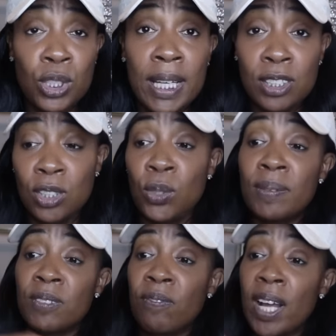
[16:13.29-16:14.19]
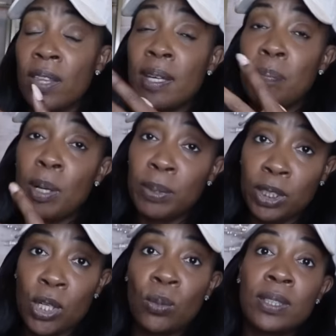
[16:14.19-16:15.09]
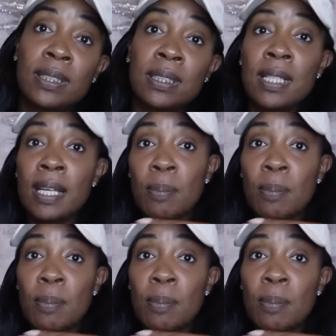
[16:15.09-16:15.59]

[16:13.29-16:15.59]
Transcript: You have to file that public notice